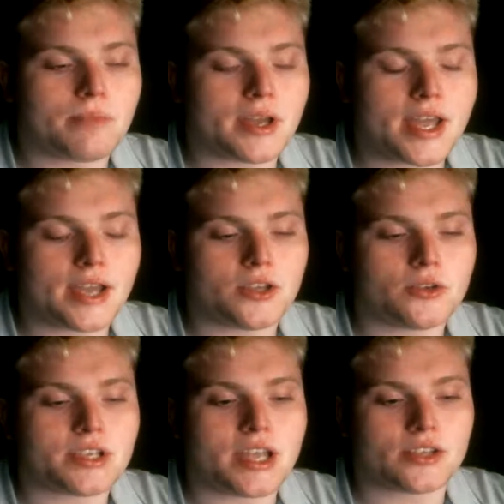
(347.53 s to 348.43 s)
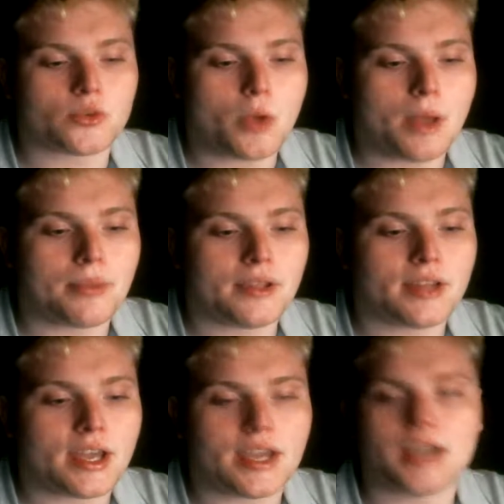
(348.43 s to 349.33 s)
by not using it as a weapon
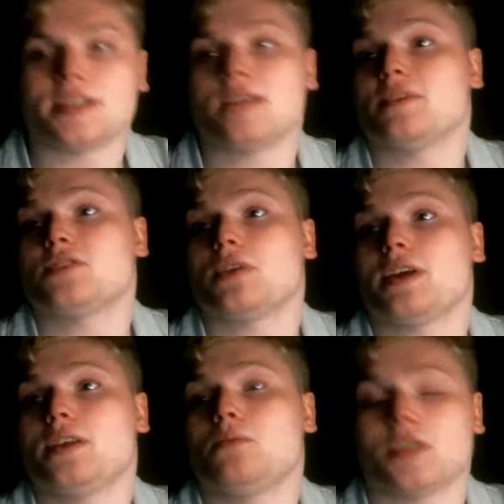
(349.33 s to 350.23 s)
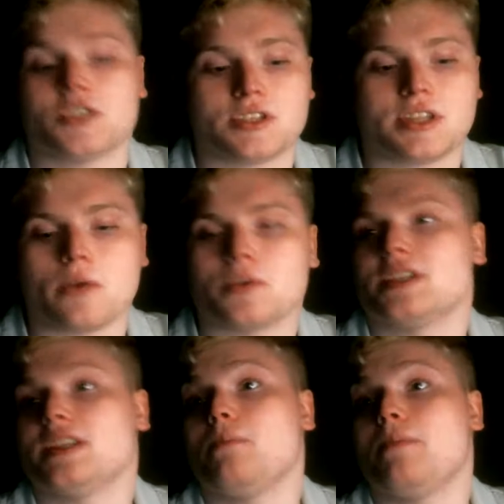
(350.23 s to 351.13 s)
like I demonstrated, which that was
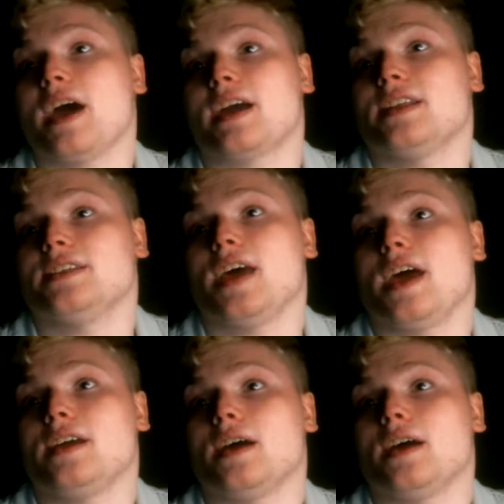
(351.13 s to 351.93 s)
back in the day.